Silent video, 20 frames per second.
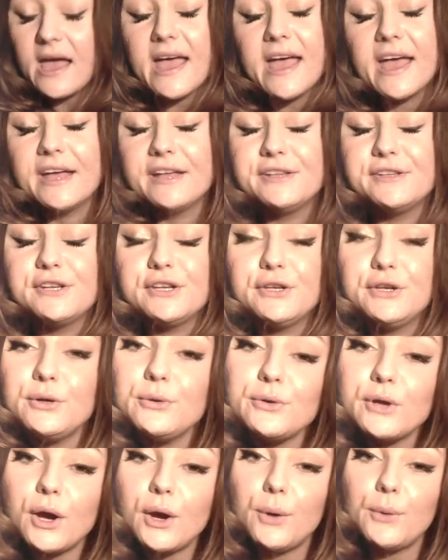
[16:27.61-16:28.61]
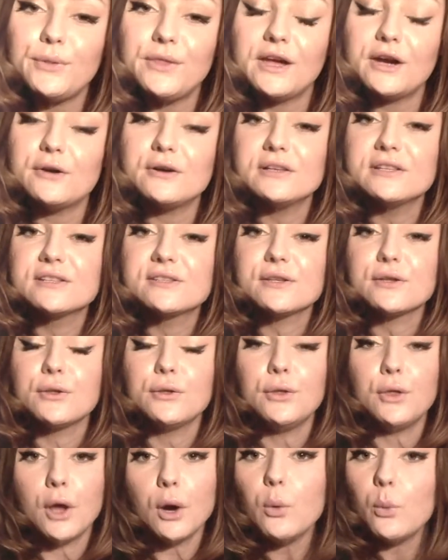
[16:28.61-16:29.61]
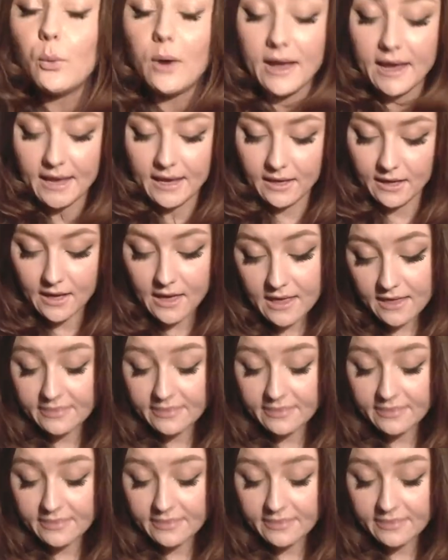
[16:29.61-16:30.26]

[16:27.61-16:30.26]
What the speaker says: and you know there is no way